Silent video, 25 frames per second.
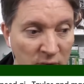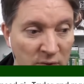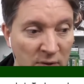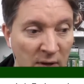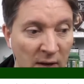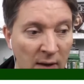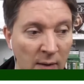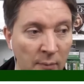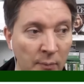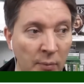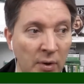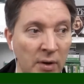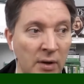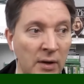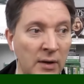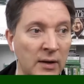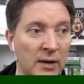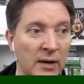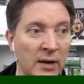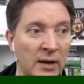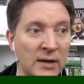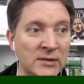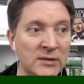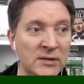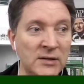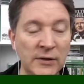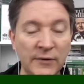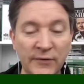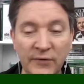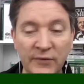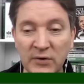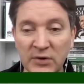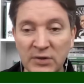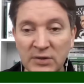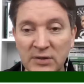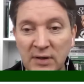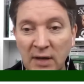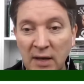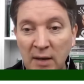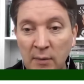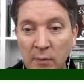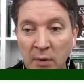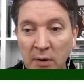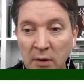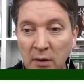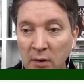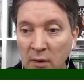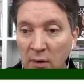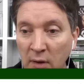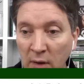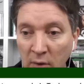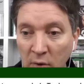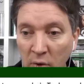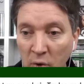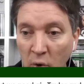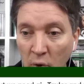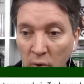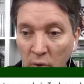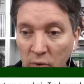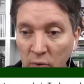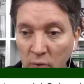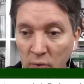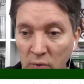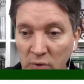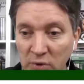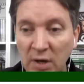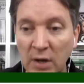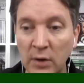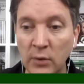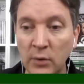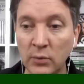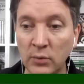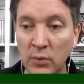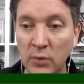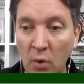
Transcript: but it's his first game in God knows how long.